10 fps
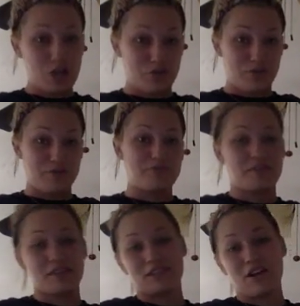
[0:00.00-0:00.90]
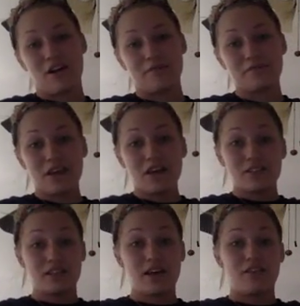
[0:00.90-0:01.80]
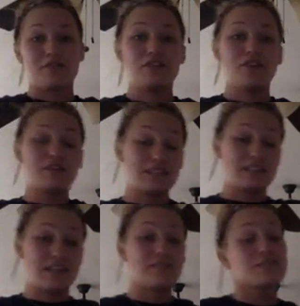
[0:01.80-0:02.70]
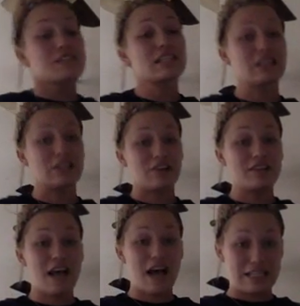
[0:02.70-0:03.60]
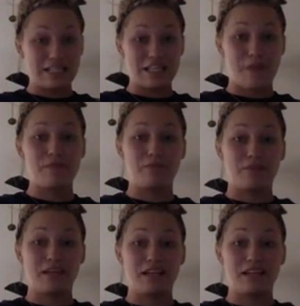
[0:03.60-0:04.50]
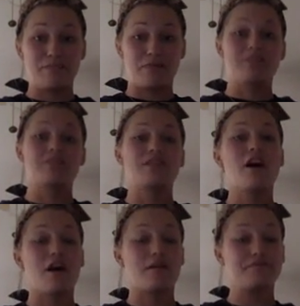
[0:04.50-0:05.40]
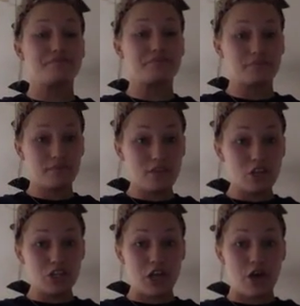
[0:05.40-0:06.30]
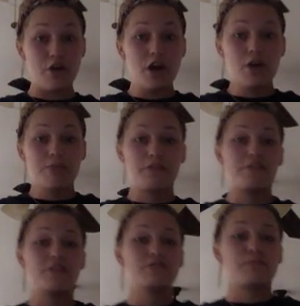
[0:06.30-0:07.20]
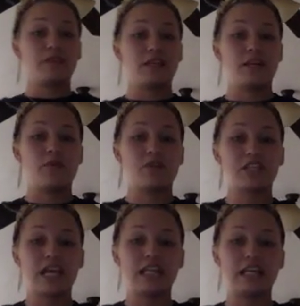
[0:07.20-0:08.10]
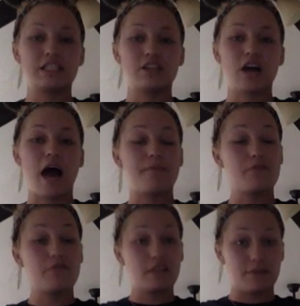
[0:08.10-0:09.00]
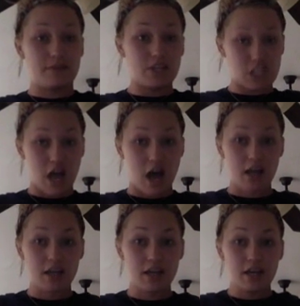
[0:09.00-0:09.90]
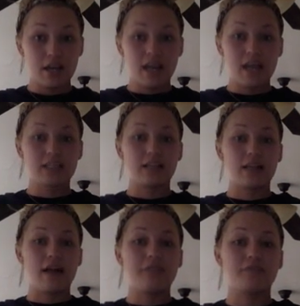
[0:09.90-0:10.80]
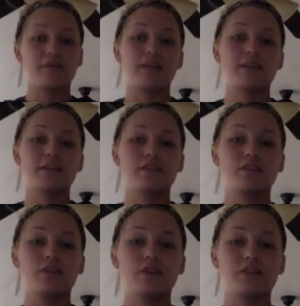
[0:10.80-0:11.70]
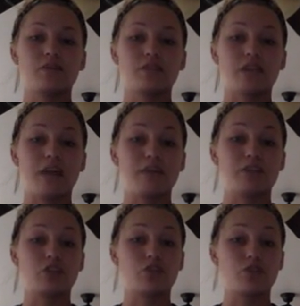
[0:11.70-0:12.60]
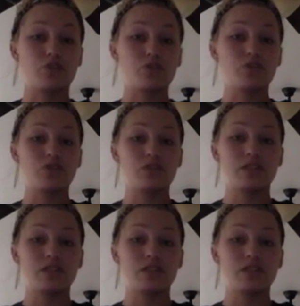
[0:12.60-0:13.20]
through this arm. So you have successfully learned how to stop a bleed in a person's arm. So profuse bleeding, which can lead to hypovolemic shock, It's a life-threatening situation where time is crucial to